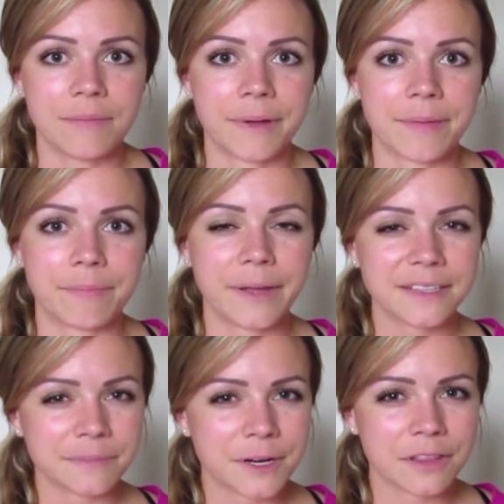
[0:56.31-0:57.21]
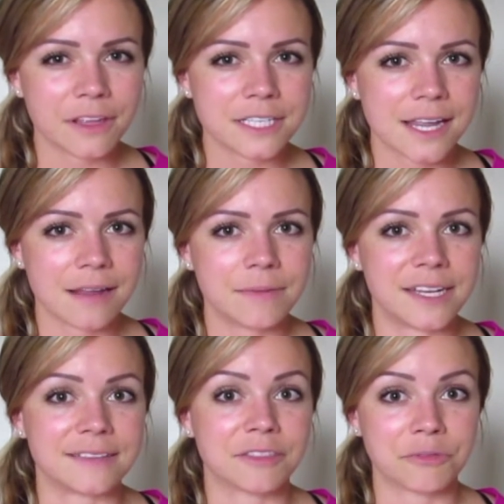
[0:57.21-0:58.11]
My best marathon time
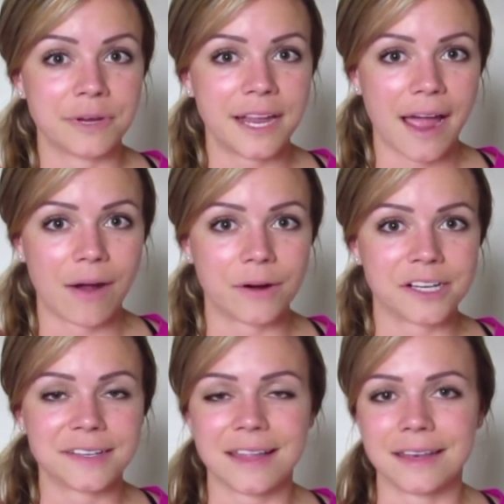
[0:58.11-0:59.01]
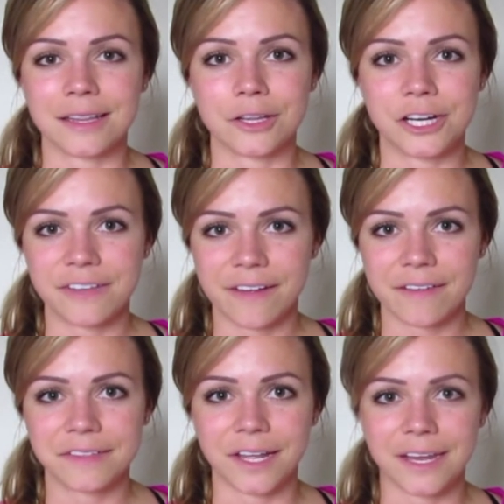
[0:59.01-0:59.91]
is 3 hours and
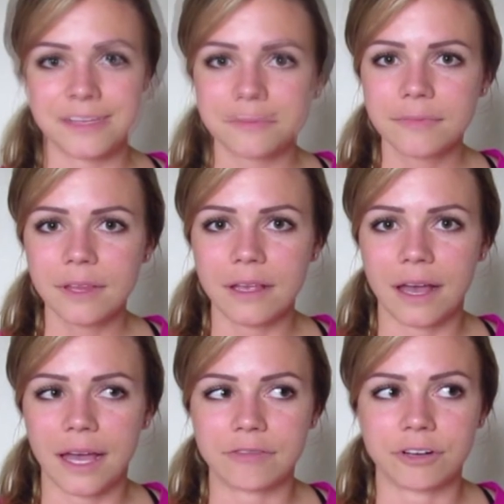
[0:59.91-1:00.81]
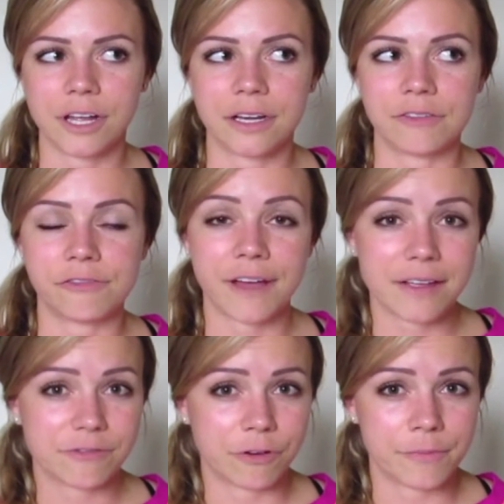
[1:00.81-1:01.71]
35 seconds. I've run
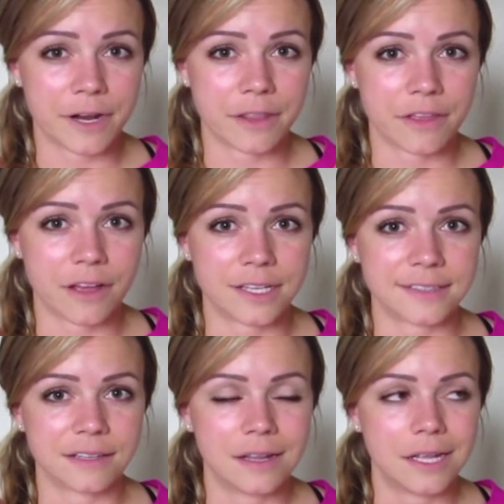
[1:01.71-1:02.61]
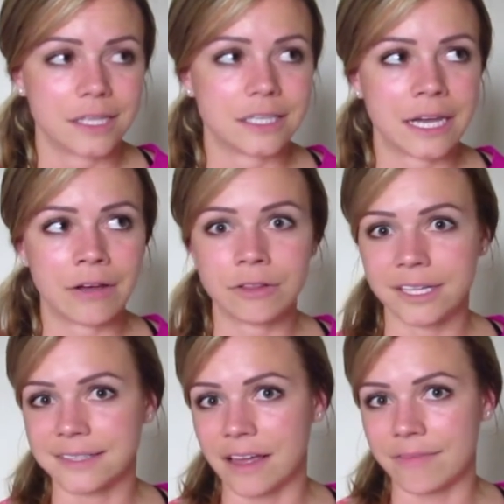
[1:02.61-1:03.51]
5 full marathons,
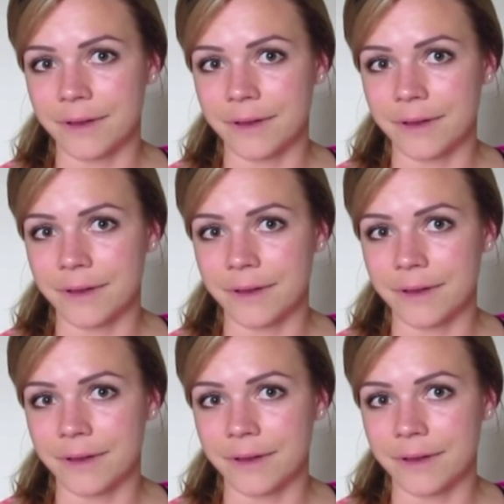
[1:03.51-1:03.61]
countless half